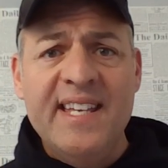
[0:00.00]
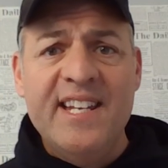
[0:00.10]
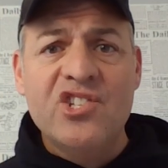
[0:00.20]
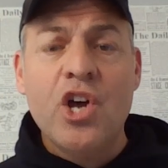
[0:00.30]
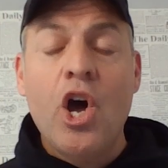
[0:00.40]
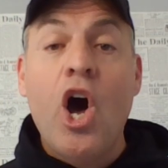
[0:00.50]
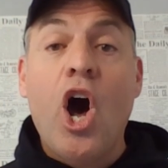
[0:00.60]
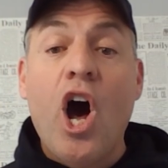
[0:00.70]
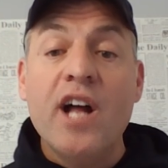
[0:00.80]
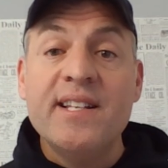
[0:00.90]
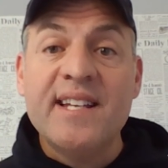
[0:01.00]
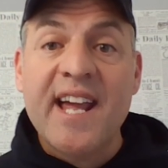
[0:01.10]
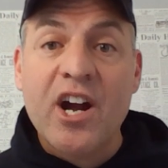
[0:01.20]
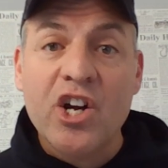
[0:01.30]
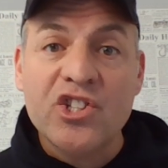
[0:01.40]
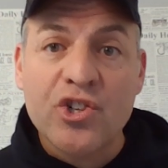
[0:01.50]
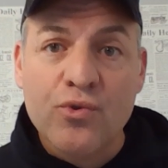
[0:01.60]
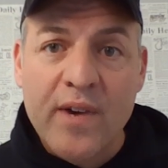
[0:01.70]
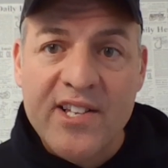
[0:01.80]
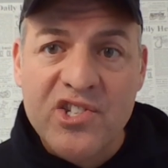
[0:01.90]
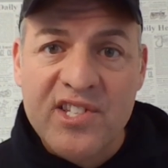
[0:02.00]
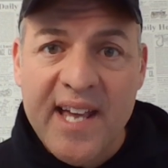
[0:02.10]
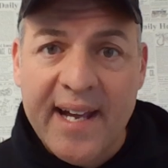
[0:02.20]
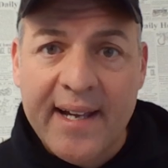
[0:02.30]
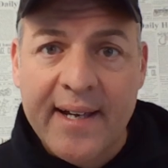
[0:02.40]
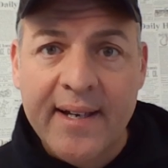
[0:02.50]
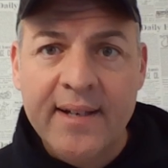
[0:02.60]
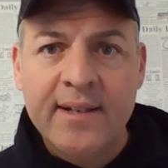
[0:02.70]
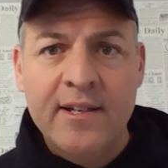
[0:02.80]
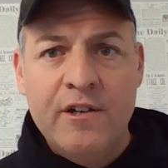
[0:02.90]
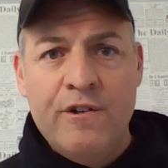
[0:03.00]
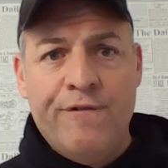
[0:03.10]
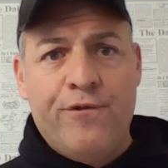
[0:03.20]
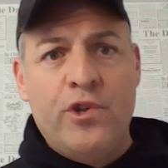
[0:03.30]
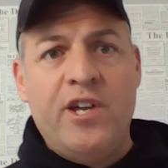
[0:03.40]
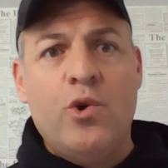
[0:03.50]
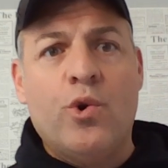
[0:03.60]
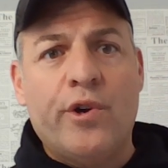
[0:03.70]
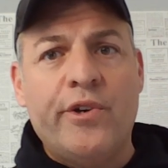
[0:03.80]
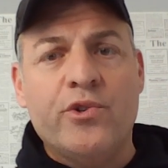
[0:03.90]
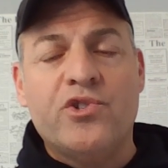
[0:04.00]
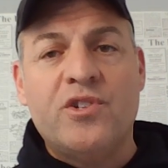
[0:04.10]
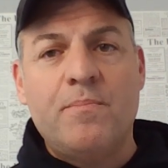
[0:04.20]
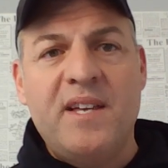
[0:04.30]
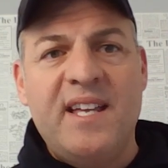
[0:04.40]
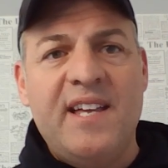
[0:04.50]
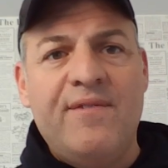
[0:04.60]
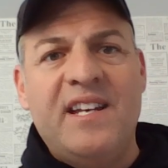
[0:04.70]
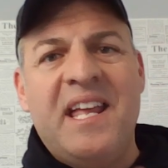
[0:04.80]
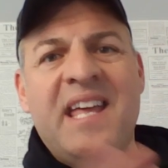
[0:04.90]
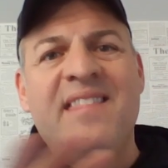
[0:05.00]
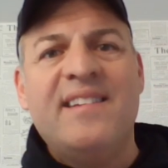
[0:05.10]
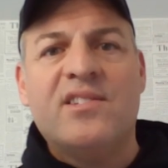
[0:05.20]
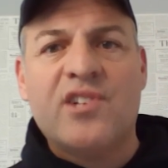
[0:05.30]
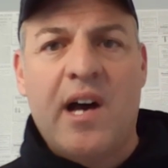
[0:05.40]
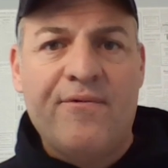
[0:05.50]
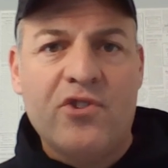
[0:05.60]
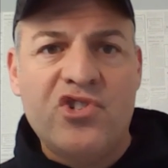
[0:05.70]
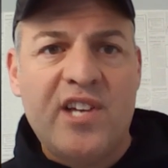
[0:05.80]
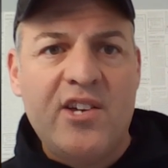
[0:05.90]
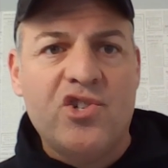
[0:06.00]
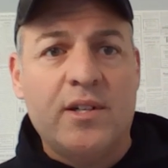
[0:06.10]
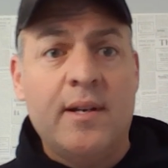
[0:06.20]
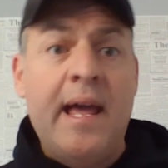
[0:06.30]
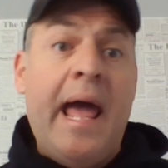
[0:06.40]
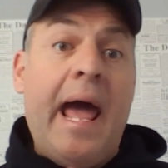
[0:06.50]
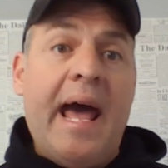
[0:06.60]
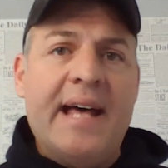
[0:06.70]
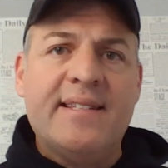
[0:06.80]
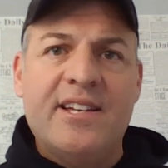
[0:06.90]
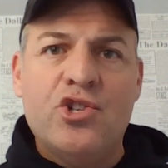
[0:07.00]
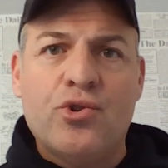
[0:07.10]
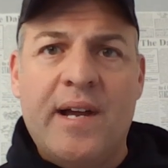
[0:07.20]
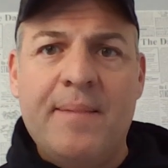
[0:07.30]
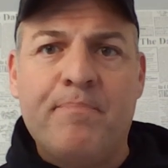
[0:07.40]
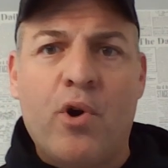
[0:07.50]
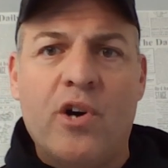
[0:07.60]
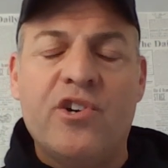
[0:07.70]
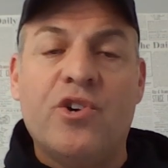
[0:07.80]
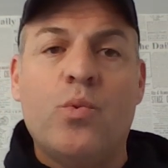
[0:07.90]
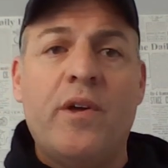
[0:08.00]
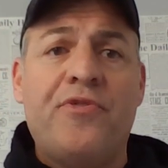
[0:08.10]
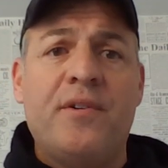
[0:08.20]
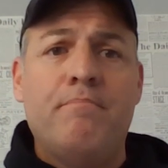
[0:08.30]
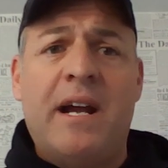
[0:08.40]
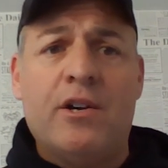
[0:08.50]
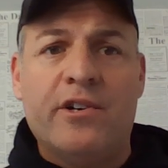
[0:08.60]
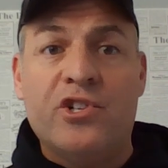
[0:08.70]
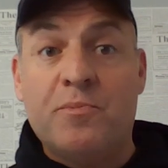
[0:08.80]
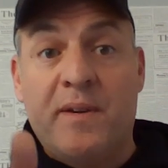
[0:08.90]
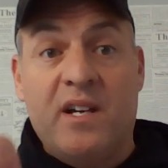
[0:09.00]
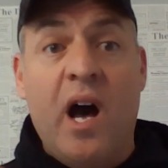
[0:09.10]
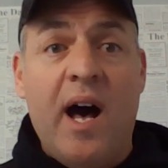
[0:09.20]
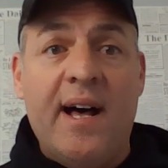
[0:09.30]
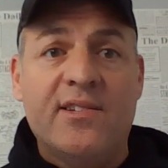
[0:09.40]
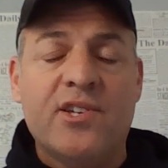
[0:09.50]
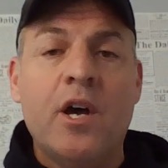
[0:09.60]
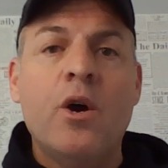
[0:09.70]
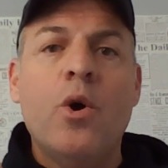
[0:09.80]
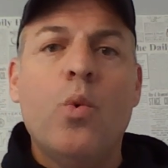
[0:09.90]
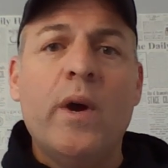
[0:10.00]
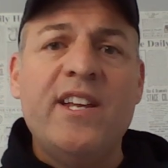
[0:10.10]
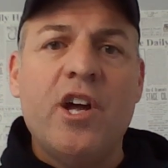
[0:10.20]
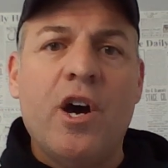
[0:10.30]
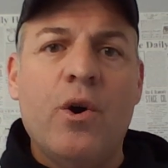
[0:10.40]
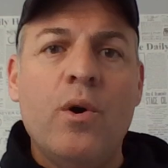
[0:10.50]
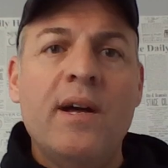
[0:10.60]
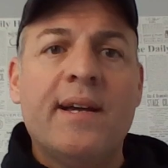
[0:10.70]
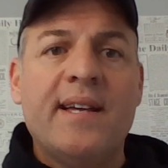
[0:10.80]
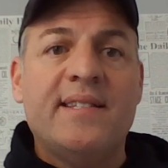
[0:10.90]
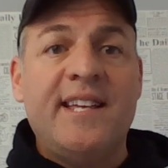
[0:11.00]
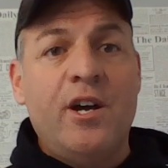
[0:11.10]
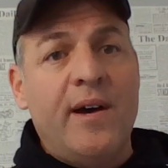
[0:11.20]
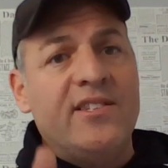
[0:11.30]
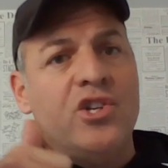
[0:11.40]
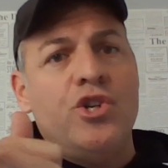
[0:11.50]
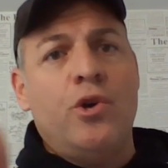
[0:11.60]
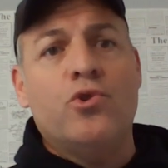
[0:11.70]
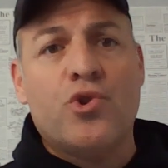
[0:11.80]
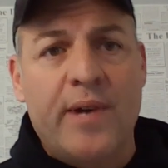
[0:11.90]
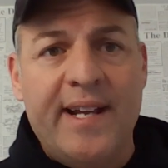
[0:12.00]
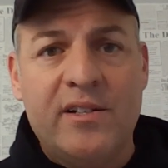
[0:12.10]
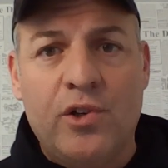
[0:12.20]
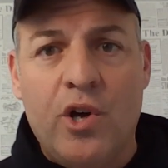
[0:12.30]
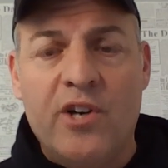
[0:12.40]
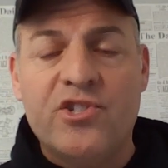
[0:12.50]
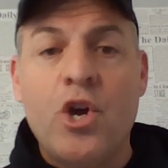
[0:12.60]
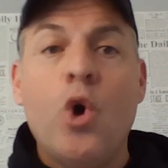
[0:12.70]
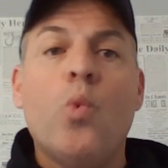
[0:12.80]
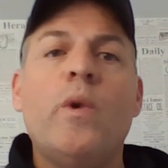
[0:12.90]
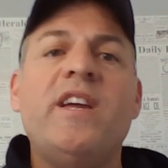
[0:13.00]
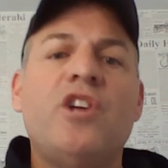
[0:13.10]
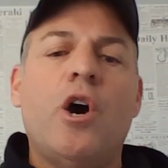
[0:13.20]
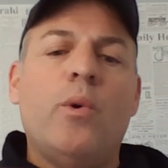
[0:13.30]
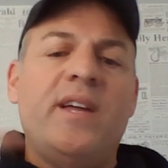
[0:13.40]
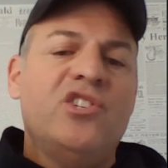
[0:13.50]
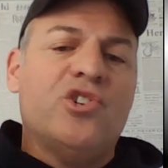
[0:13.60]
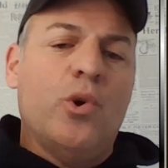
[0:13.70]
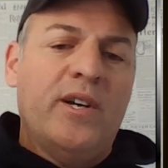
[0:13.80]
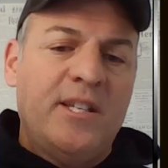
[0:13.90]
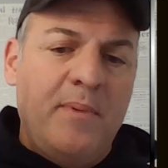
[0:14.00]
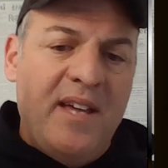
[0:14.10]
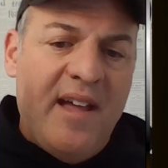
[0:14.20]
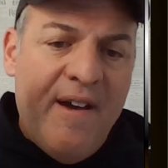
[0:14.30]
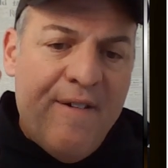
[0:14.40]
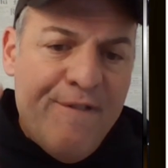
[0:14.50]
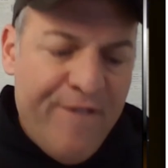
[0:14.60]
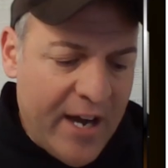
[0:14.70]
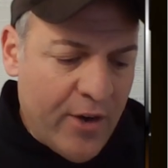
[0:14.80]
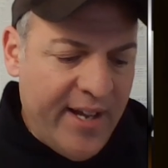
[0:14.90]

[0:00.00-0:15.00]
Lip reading: is uncharacteristic for the Orioles to be even in this conversation as a trade partner with the Mariners because we know Castillo has a no-trade clause. We know he's going to be very